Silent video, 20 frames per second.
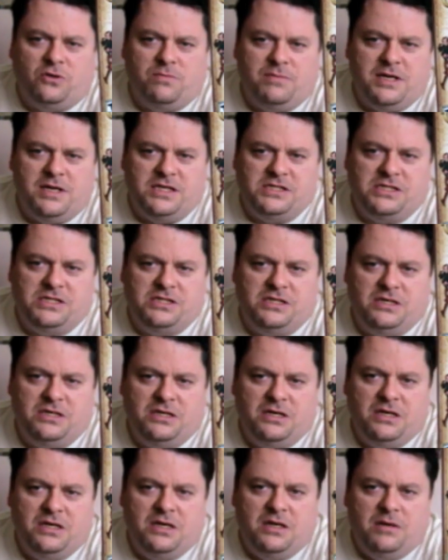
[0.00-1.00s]
or missed.
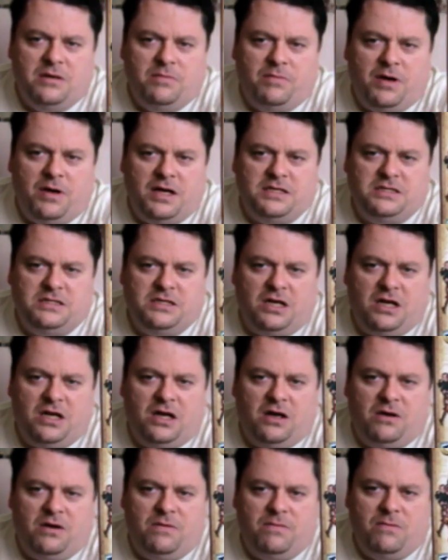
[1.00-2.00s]
But
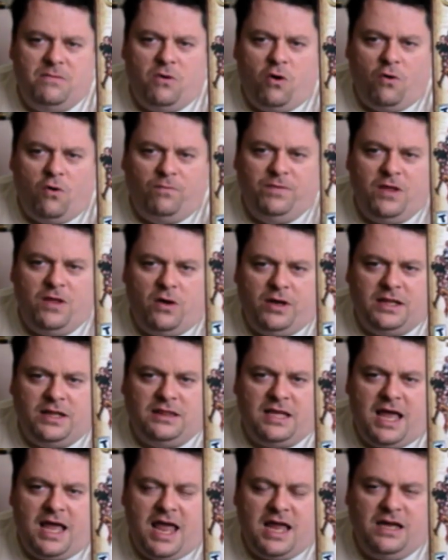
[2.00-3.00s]
hopefully I'll
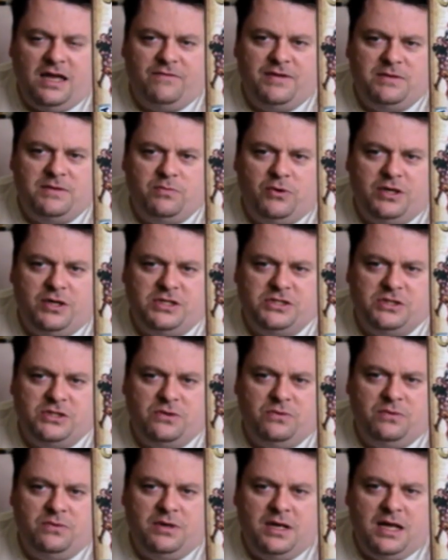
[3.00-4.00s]
get the hang of it pretty
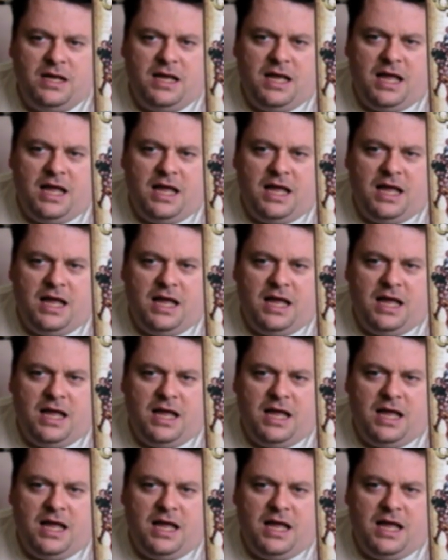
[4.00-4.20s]
soon.